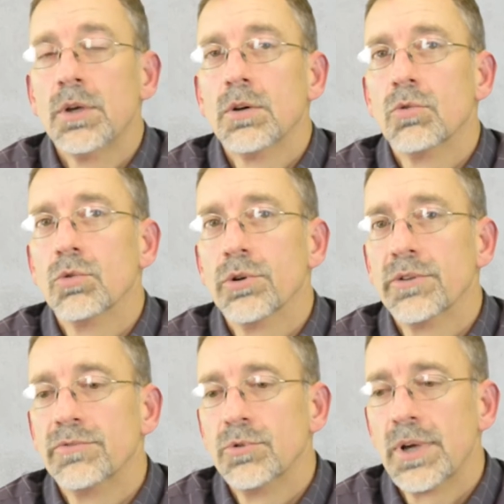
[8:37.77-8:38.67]
or
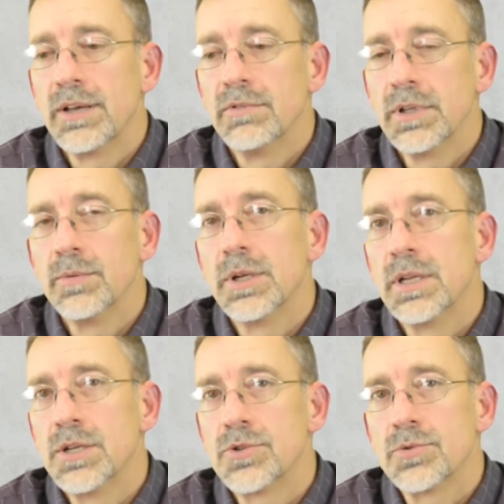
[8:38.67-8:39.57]
if you have a limited
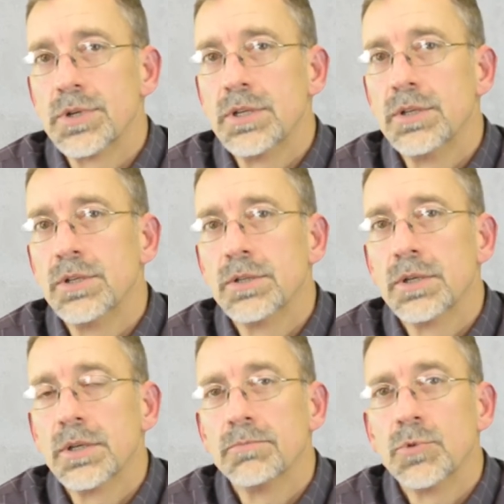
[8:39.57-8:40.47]
history,
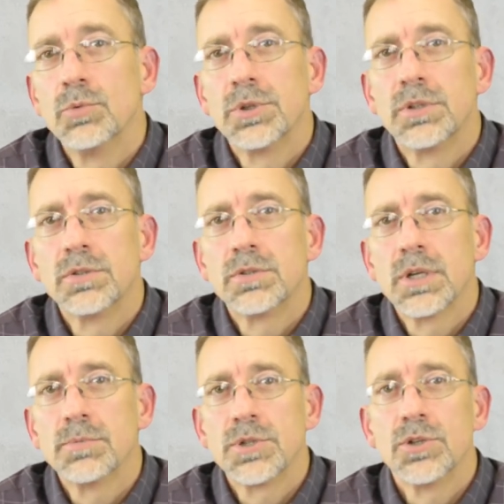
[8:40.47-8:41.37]
you would
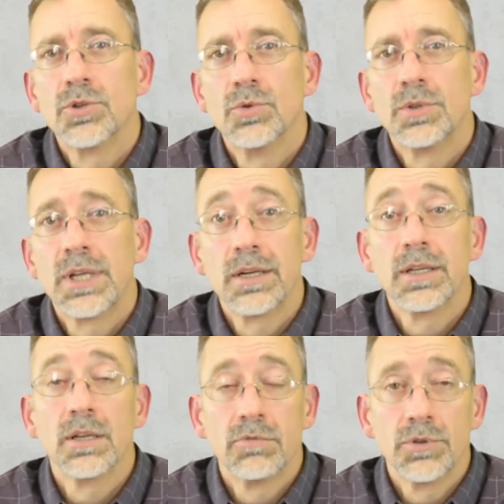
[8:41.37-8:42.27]
substitute county
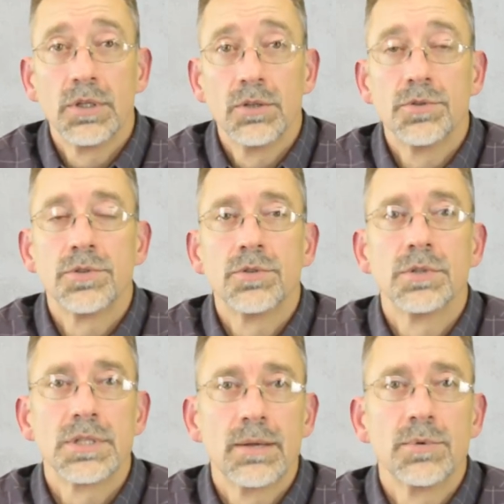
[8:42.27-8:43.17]
level yields to
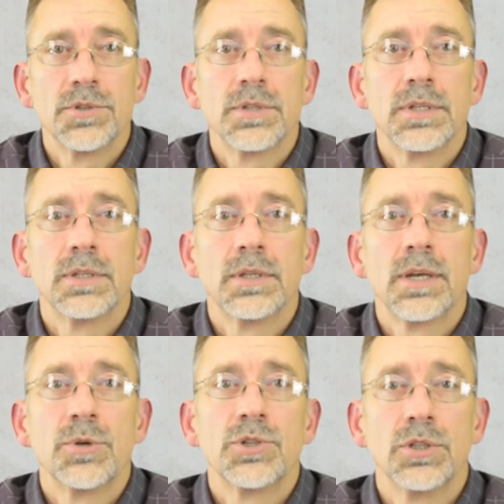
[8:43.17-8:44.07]
establish how
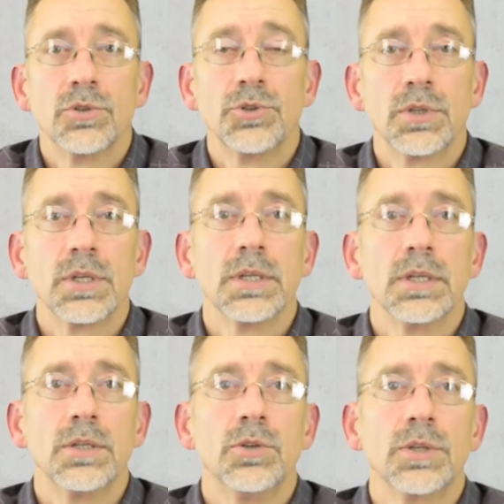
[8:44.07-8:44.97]
much yield you
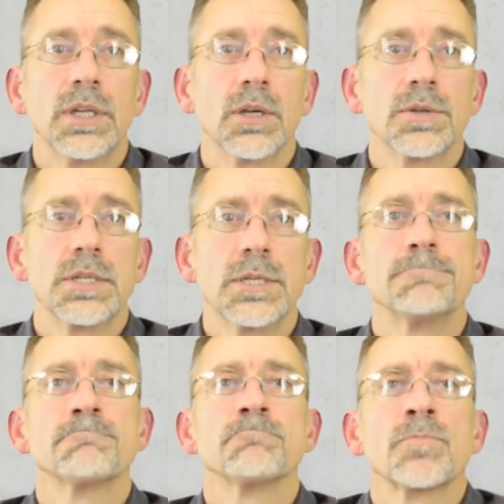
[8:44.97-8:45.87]
can guarantee,
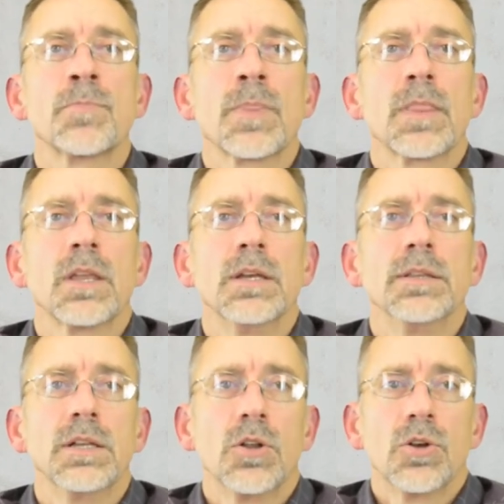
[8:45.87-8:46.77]
and
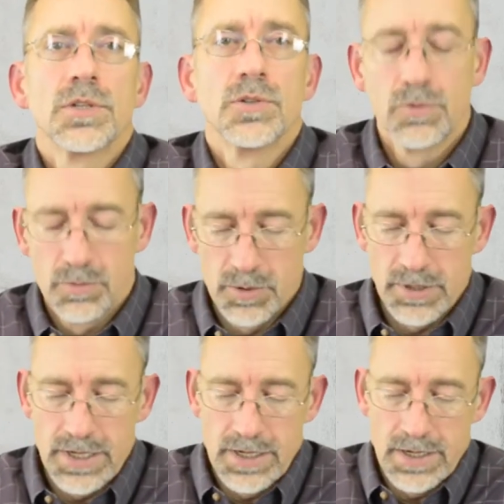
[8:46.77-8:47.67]
then losses would be
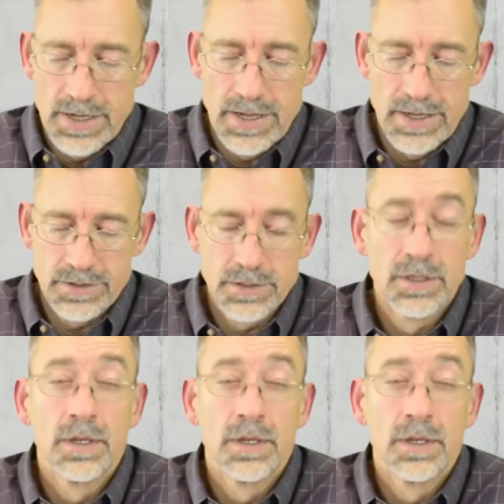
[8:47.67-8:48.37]
paid at